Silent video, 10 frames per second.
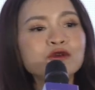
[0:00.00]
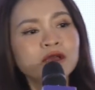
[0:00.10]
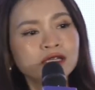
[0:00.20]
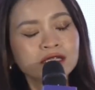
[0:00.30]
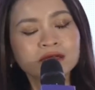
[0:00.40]

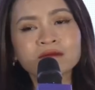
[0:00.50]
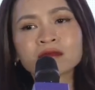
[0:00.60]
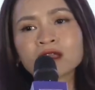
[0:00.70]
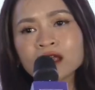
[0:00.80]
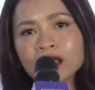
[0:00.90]
bit.
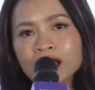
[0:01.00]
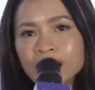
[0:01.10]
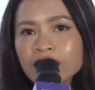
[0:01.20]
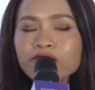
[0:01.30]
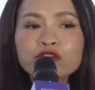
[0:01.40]

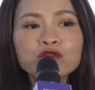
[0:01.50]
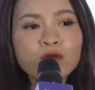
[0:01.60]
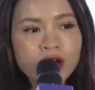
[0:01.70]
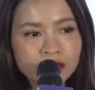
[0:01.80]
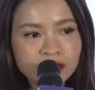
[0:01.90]
If you
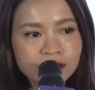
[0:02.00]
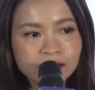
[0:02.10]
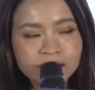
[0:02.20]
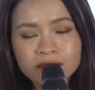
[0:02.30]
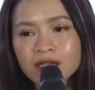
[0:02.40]
want
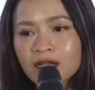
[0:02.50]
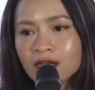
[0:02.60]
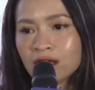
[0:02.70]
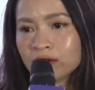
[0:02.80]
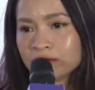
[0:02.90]

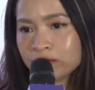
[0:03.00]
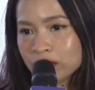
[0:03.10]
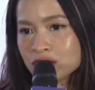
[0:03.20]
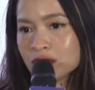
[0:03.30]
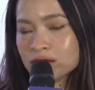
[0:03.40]
a
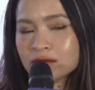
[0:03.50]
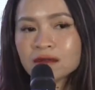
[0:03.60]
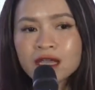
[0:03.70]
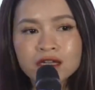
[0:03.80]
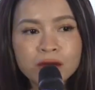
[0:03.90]
vision
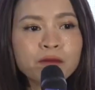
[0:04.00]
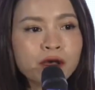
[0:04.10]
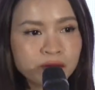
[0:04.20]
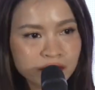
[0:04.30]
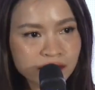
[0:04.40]
and a
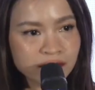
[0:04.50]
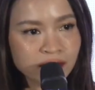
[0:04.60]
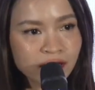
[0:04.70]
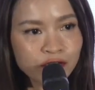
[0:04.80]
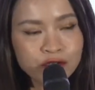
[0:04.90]
purpose,
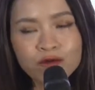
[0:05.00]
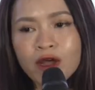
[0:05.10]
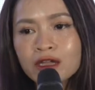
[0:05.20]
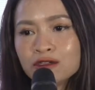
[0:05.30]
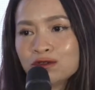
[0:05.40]
you
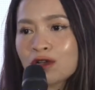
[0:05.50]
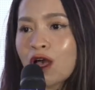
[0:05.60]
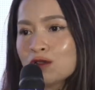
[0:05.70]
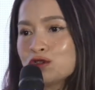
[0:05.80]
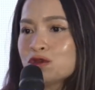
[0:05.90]
want to
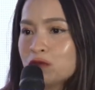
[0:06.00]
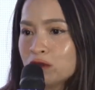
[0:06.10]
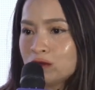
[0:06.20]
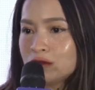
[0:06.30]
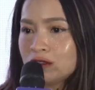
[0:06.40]

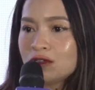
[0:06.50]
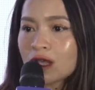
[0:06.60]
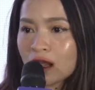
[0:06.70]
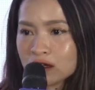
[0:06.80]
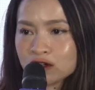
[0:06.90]
contribute to the
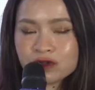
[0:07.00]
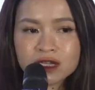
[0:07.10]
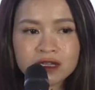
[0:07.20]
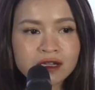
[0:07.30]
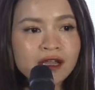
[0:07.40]
country
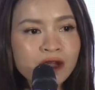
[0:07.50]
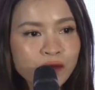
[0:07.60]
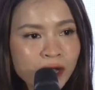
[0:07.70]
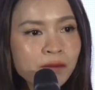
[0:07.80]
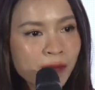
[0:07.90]
in a
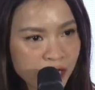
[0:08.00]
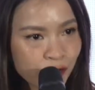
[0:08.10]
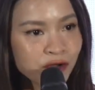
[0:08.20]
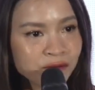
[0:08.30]
direct manner,